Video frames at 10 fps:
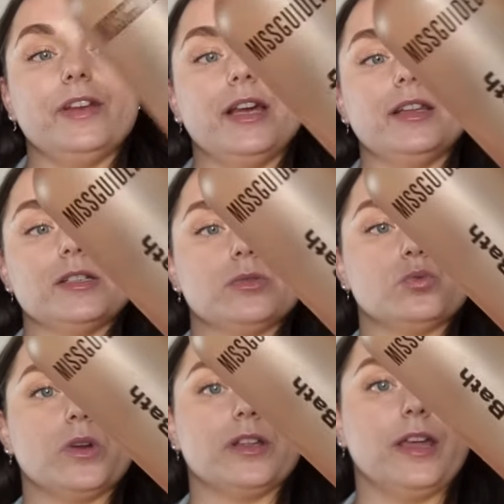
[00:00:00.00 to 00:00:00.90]
I feel like this
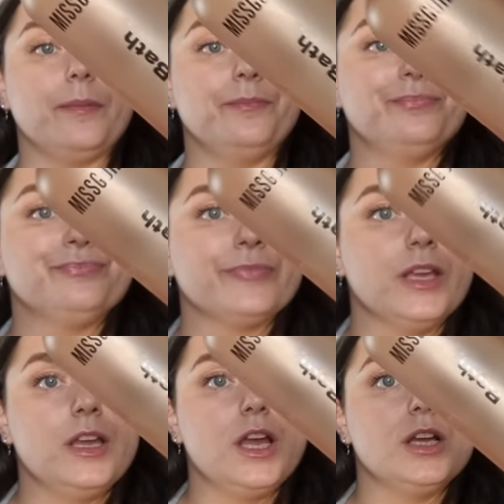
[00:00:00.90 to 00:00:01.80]
was one of them.
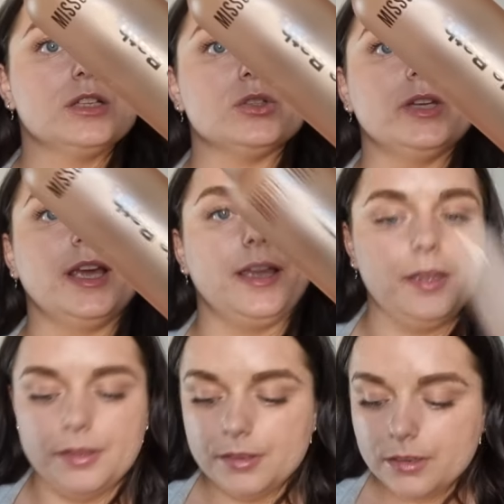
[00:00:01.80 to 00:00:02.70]
So,
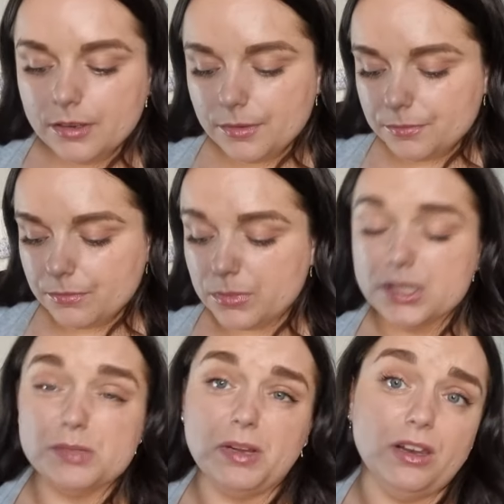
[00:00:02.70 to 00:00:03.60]
yeah.
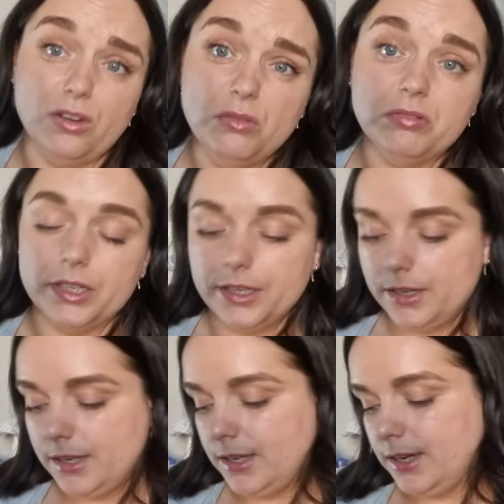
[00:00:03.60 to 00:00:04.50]
It smelled
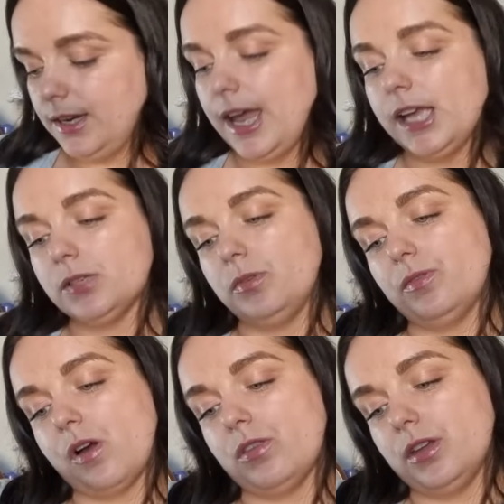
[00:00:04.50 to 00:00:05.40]
lovely. Next,
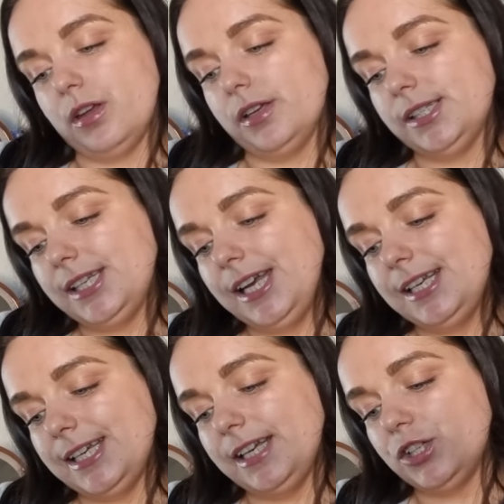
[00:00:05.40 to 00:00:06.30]
we've got the
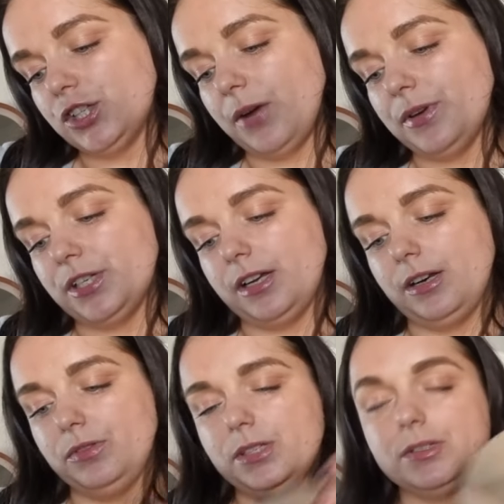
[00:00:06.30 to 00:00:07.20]
sticky date shower
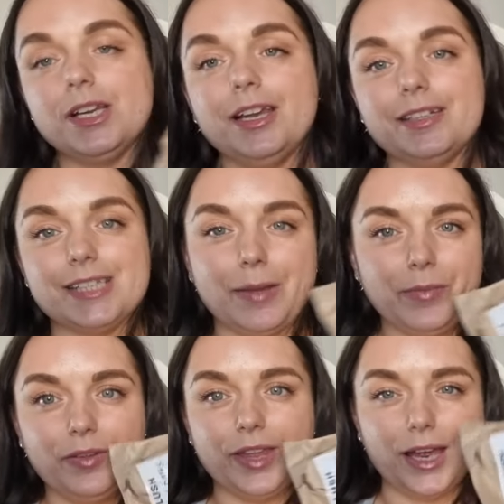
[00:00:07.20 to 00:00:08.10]
gel. Now, this was a little
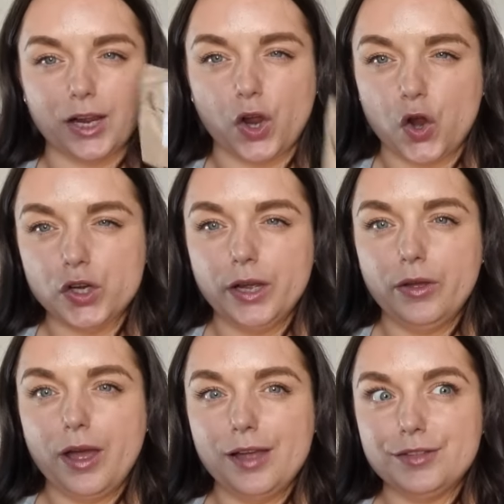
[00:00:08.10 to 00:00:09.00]
sample thing I got.
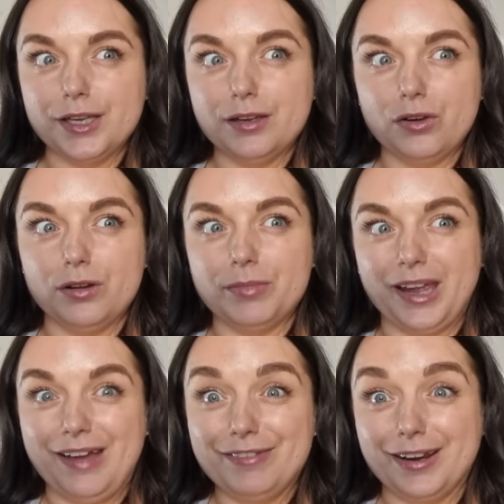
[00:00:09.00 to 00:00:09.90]
I think I got it in
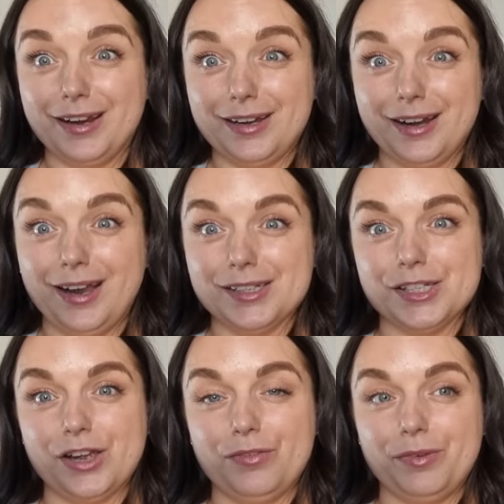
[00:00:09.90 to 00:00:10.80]
my advent calendar
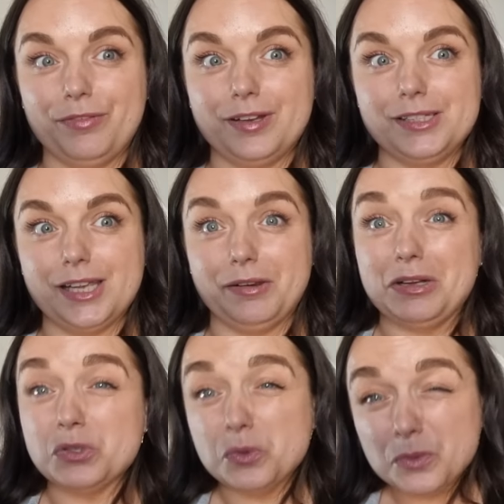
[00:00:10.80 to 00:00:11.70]
last year off my friend
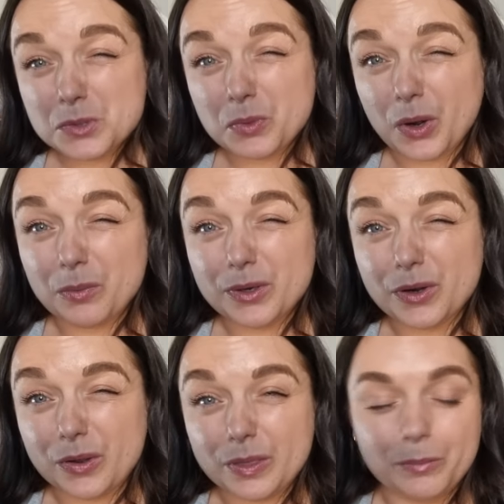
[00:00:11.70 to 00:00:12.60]
Sarah. So it was
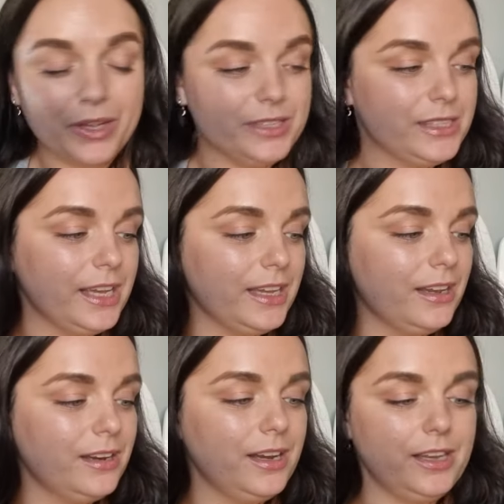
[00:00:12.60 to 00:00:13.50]
probably not in the best,
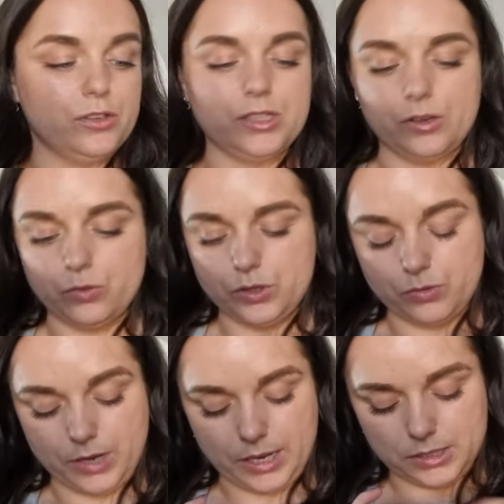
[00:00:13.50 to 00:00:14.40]
like because I know you
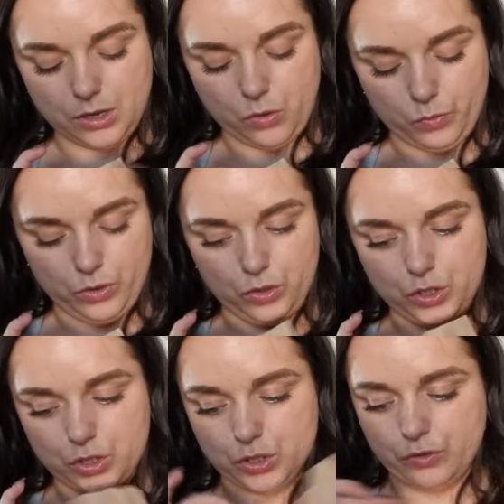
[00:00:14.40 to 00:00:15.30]
don't get as long with
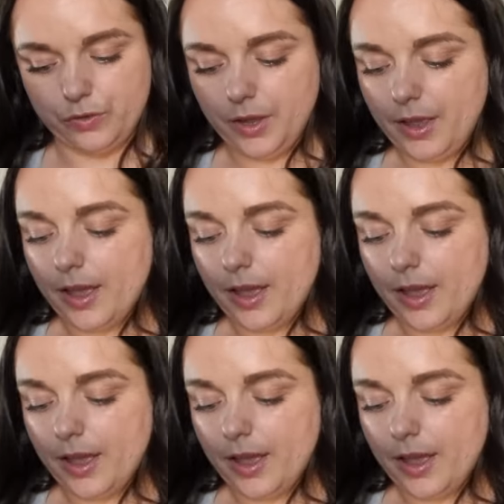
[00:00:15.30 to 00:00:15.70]
Lush stuff.